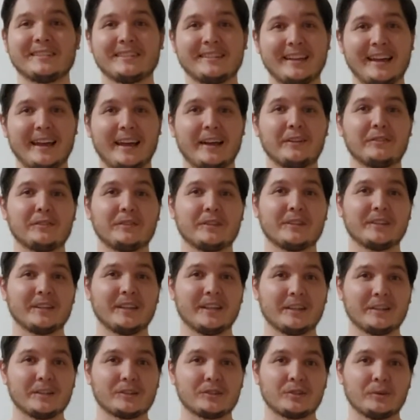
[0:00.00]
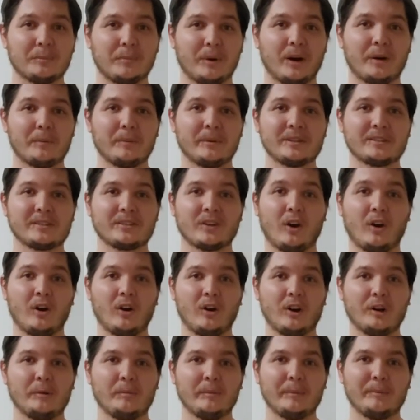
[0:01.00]
head of the English department's
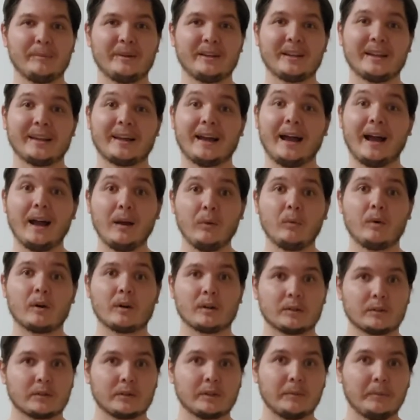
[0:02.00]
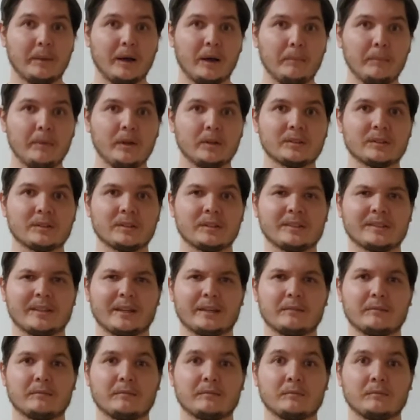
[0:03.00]
arm and be like, I want to learn about Milton. He's
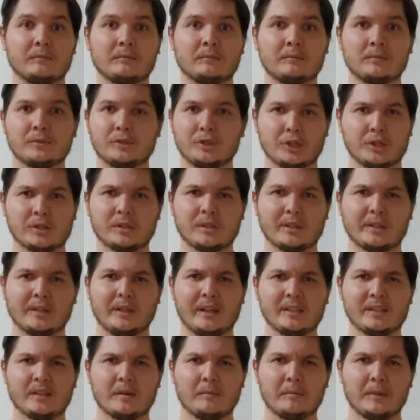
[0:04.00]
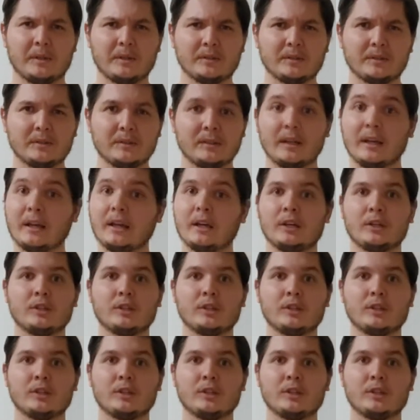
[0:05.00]
like, just the class on Milton?